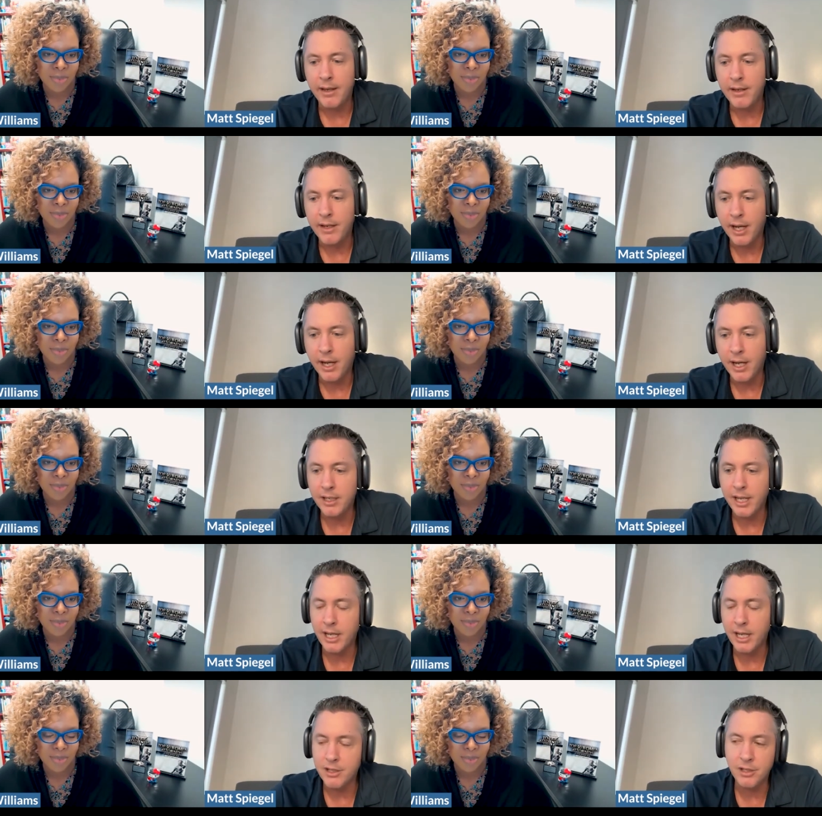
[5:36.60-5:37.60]
Speaker 1: And
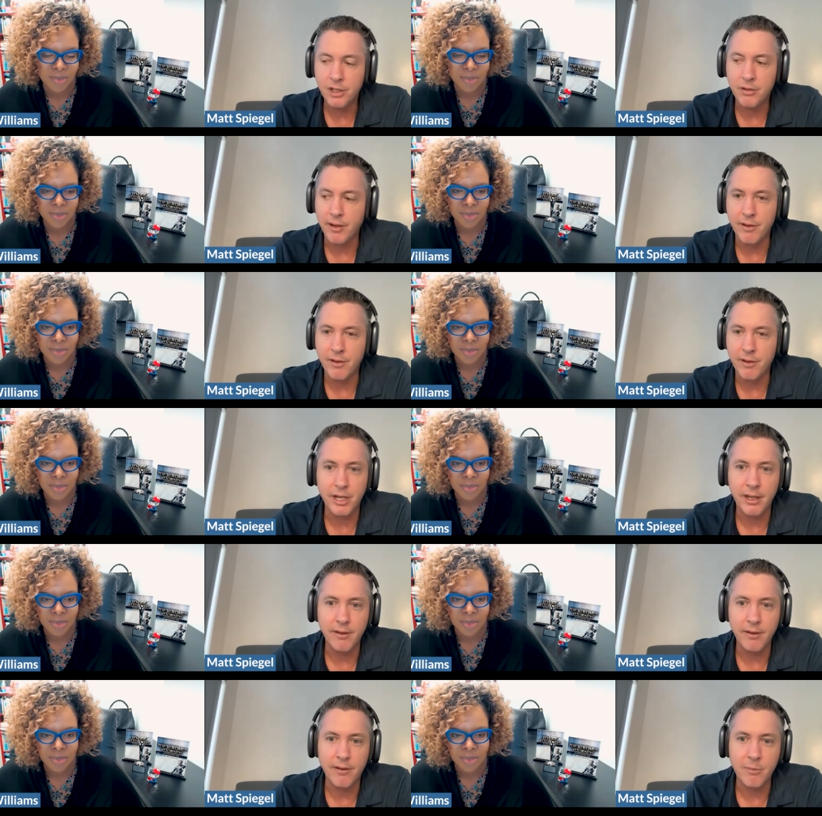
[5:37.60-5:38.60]
uh, yeah,
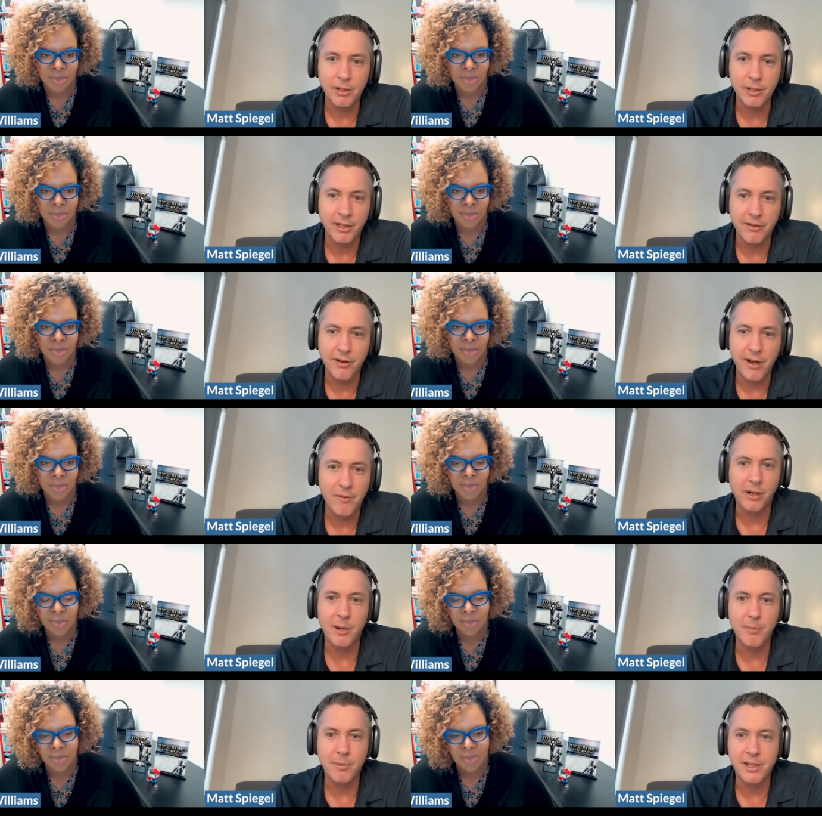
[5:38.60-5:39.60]
transitioning into building
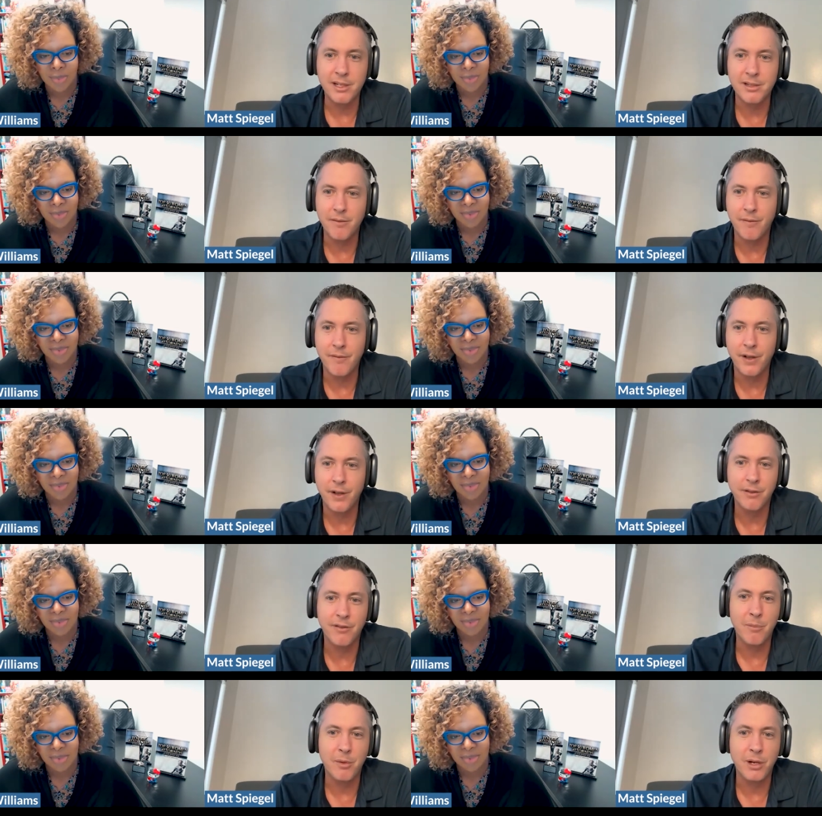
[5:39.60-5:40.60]
software companies
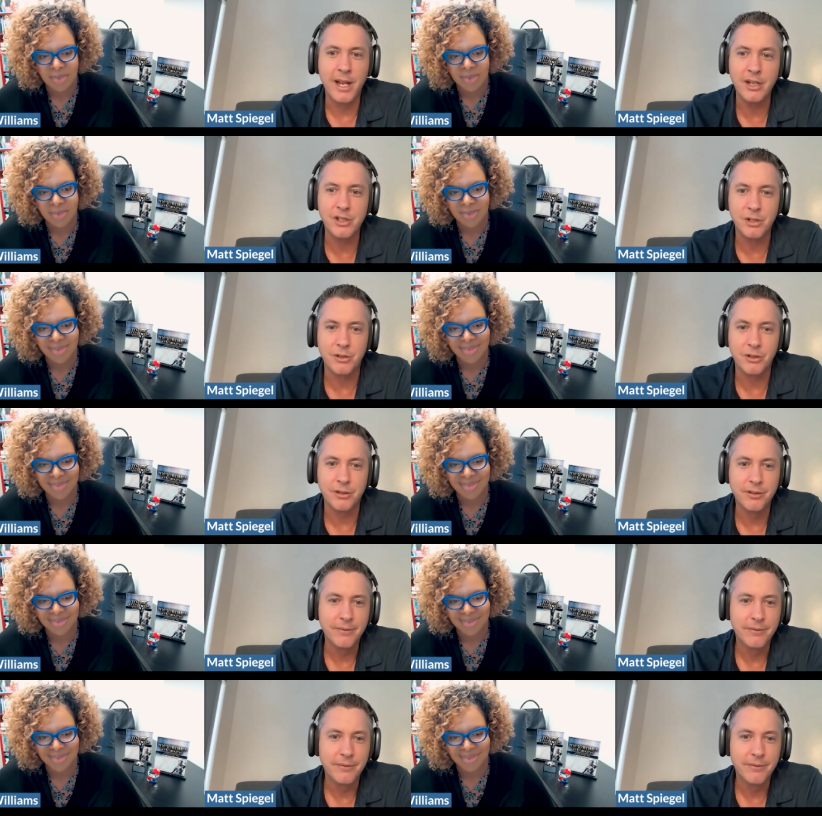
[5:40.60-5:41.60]
felt somewhat
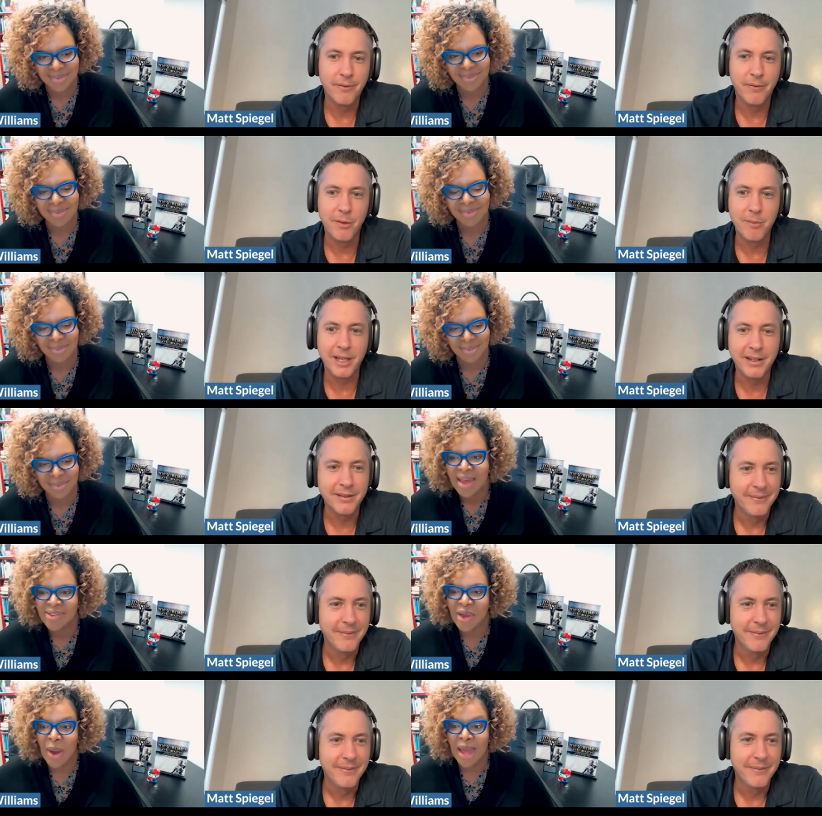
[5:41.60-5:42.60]
natural for me.
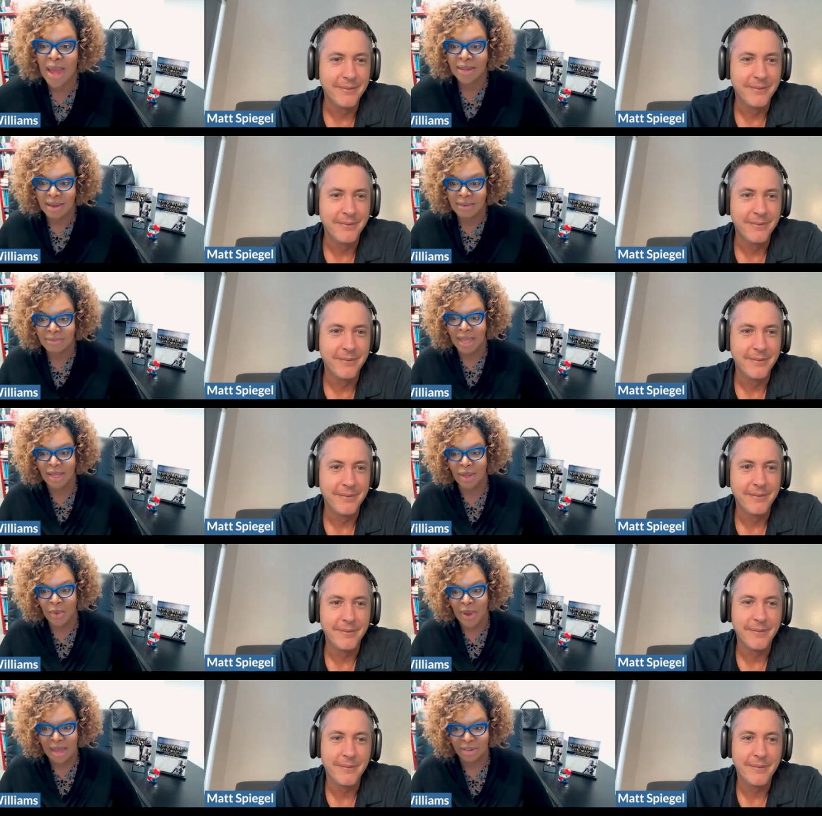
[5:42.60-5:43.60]
Speaker 2: So I love that
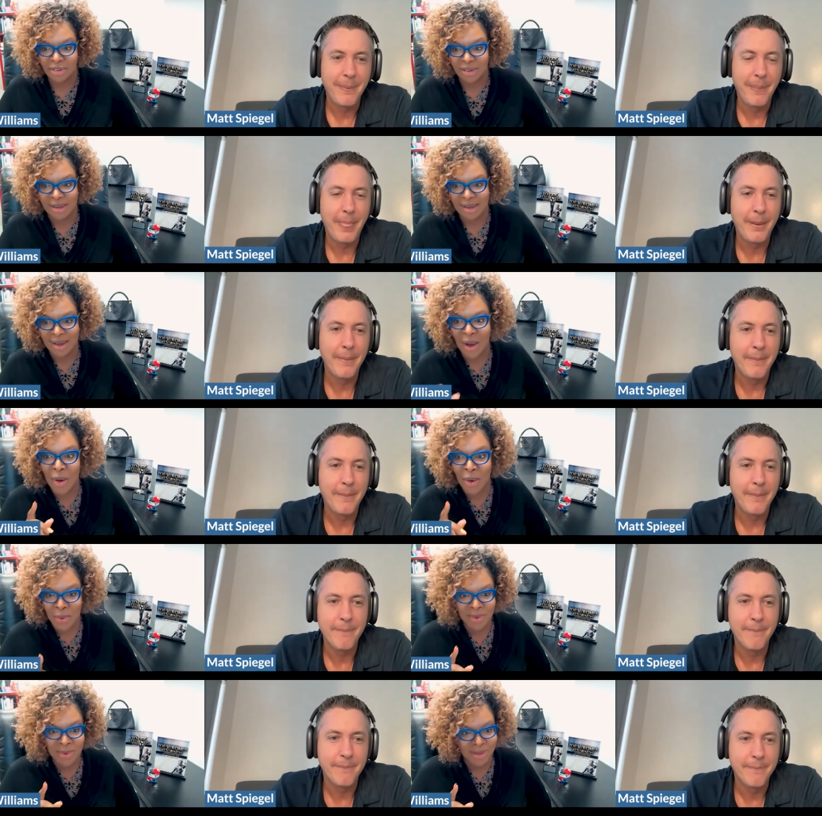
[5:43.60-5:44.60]
you actually
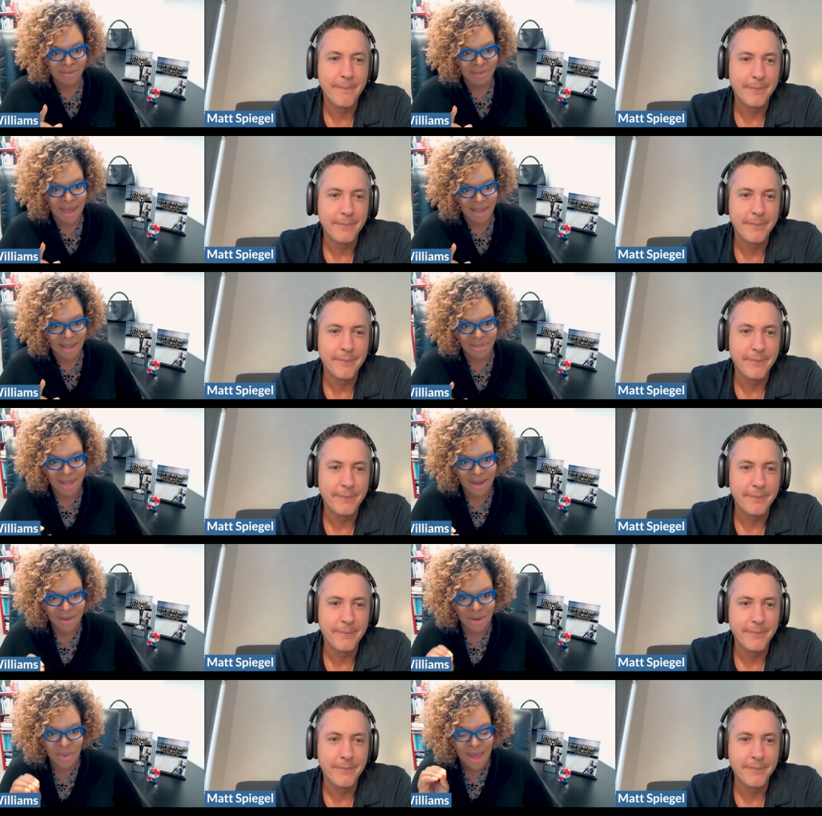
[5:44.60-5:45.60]
own the fact
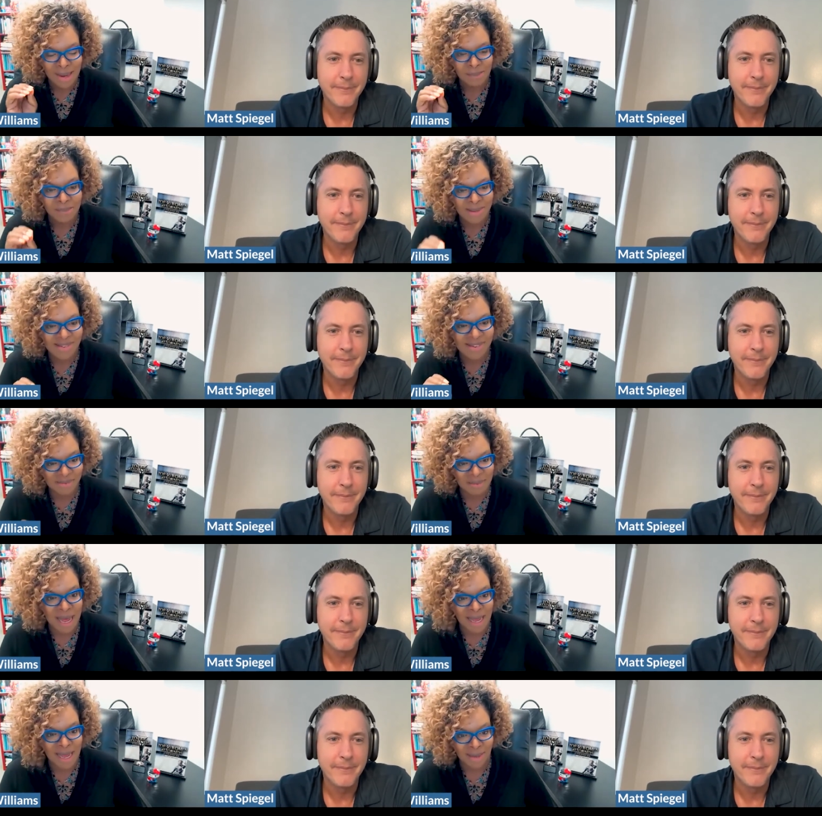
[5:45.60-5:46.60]
that you had a business
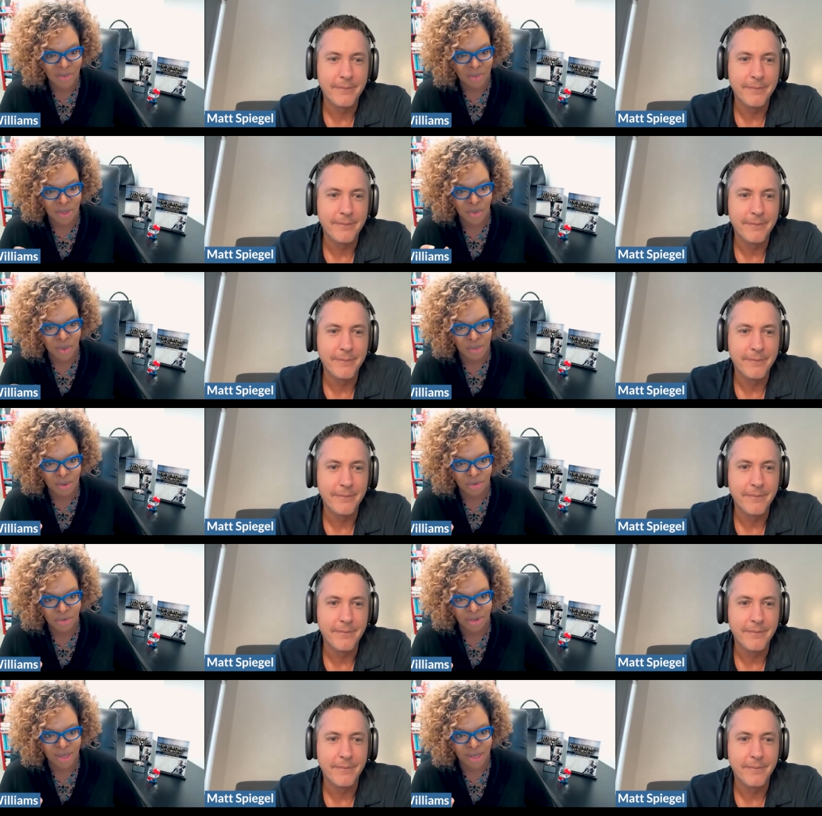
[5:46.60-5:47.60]
mind when you were
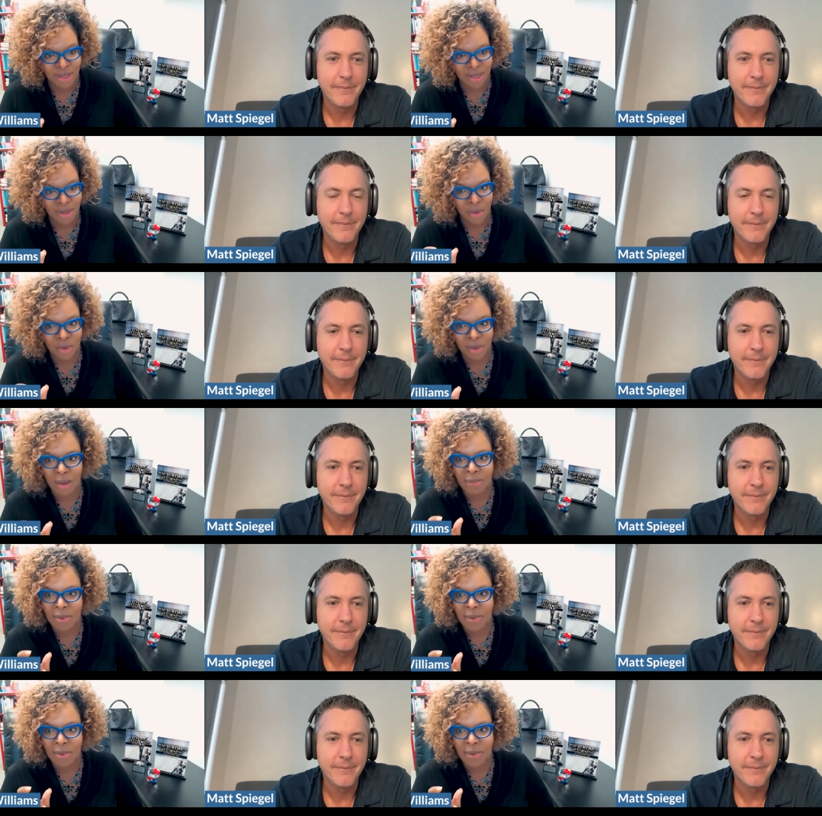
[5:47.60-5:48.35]
approaching your law